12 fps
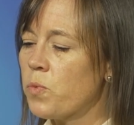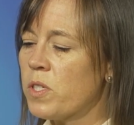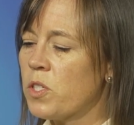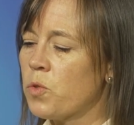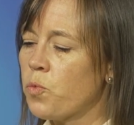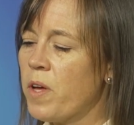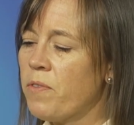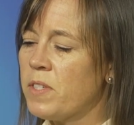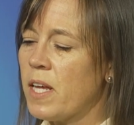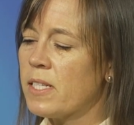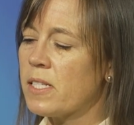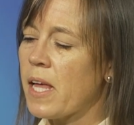was swift
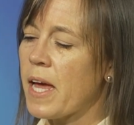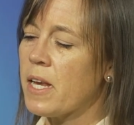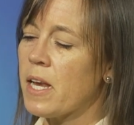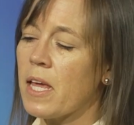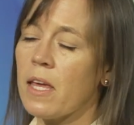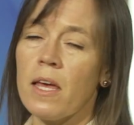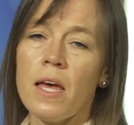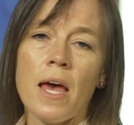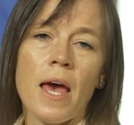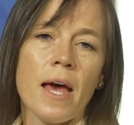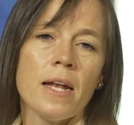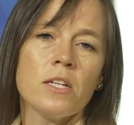as lightning
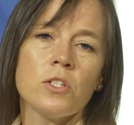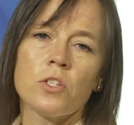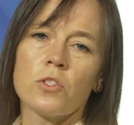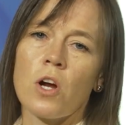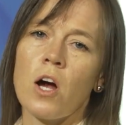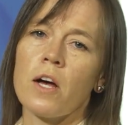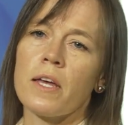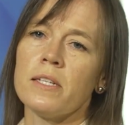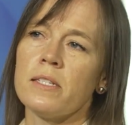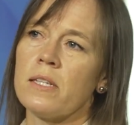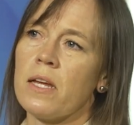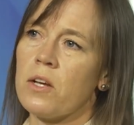and as strong
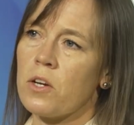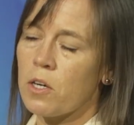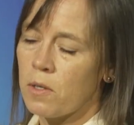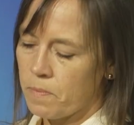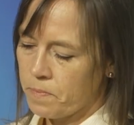as thunder.